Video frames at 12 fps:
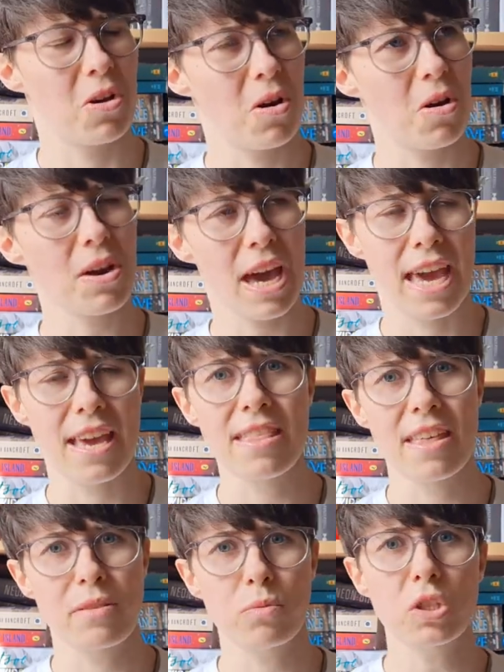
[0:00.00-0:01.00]
okay,
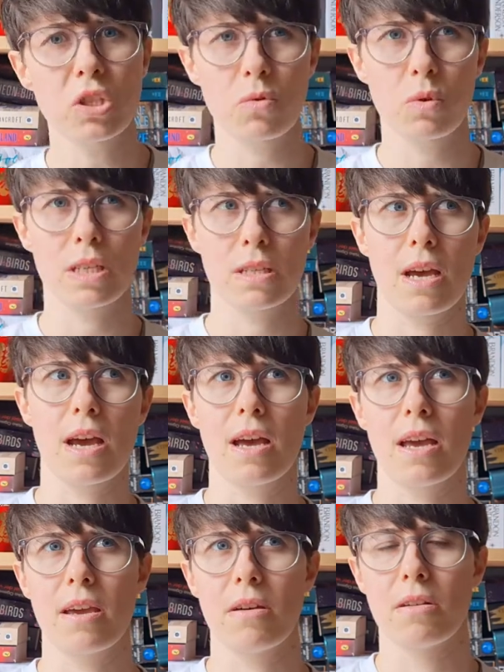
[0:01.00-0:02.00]
that was not what
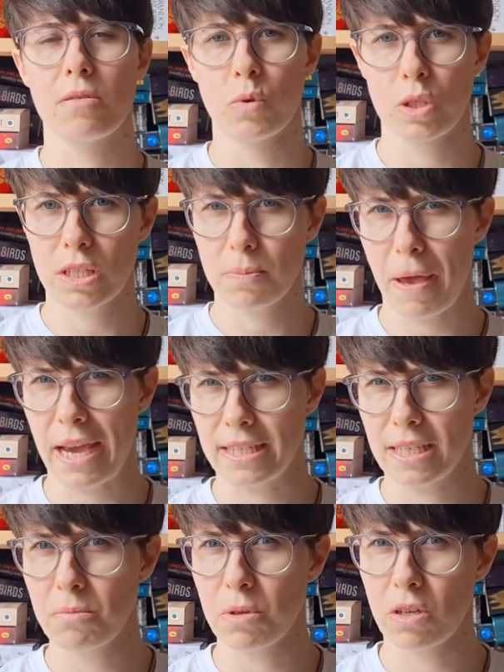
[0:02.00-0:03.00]
I was
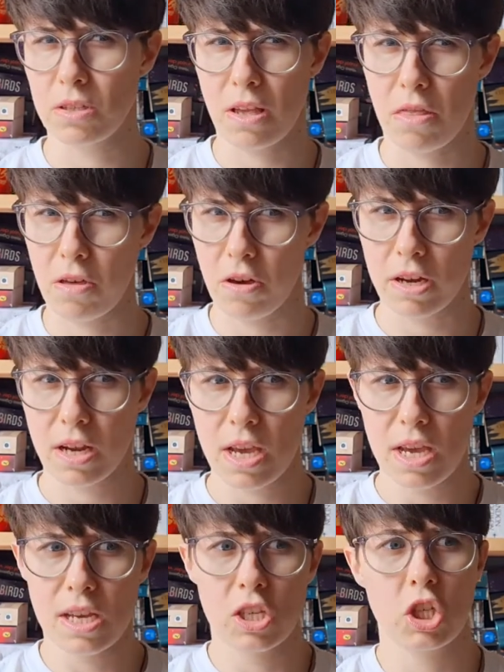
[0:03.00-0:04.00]
expecting, because I thought
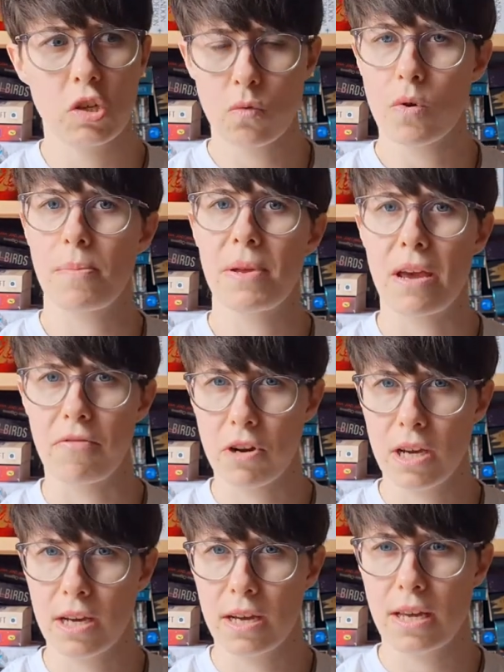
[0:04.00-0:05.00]
she grew up in
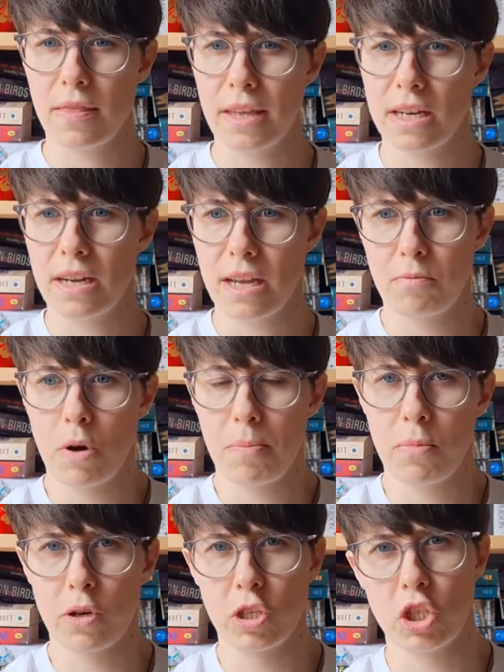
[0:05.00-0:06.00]
Africa and then at one
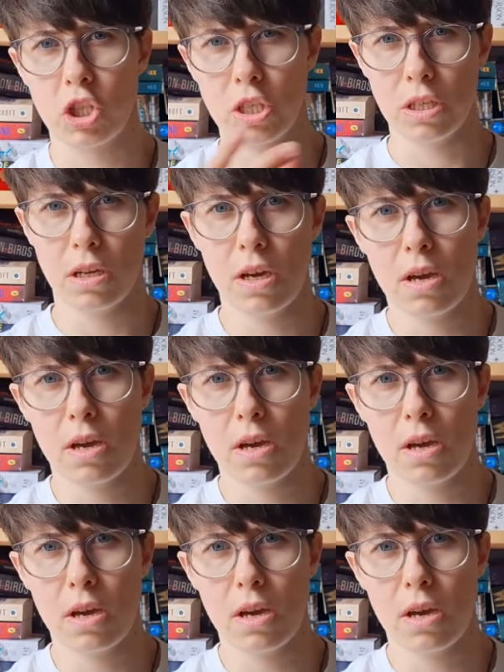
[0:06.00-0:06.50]
point she